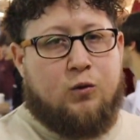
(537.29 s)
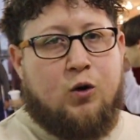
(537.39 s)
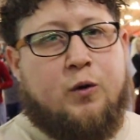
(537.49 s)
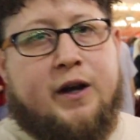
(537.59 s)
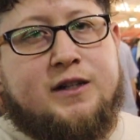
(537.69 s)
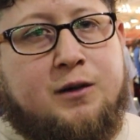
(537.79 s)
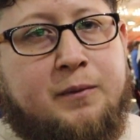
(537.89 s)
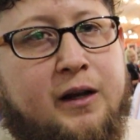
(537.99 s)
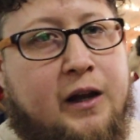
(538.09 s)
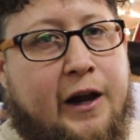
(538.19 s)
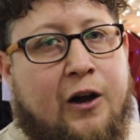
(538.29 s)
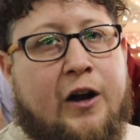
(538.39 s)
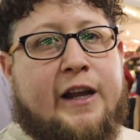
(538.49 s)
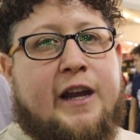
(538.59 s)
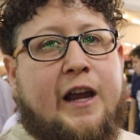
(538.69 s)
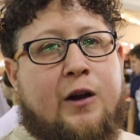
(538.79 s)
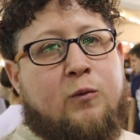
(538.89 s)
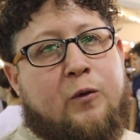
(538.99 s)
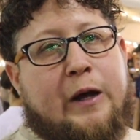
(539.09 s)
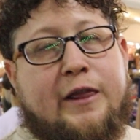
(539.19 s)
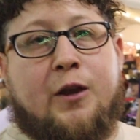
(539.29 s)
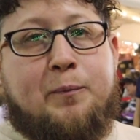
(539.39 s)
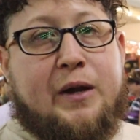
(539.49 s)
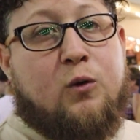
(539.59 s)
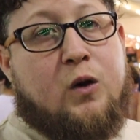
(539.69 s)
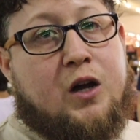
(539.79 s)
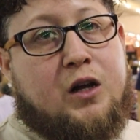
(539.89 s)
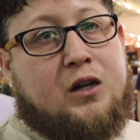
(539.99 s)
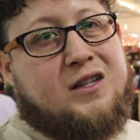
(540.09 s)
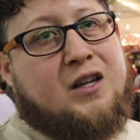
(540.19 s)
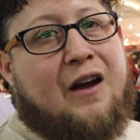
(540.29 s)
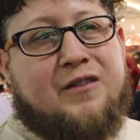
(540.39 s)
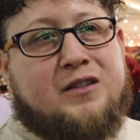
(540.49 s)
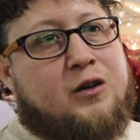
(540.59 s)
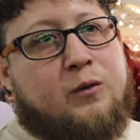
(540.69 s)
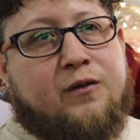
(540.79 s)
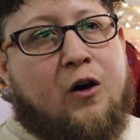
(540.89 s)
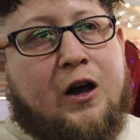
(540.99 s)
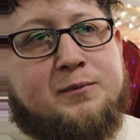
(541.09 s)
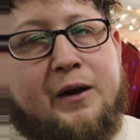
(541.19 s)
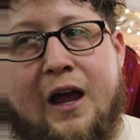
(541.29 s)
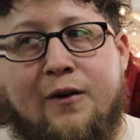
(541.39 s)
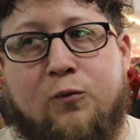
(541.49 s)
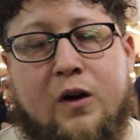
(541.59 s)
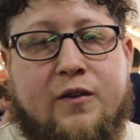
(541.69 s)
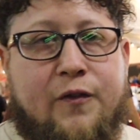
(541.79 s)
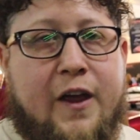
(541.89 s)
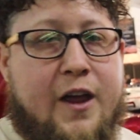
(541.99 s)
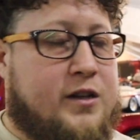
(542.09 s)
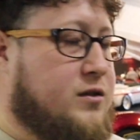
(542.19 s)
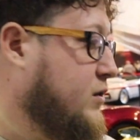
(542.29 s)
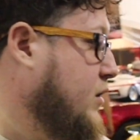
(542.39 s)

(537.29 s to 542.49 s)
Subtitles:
grew into McLaren again with the P1, because obviously we've always been F1 fans.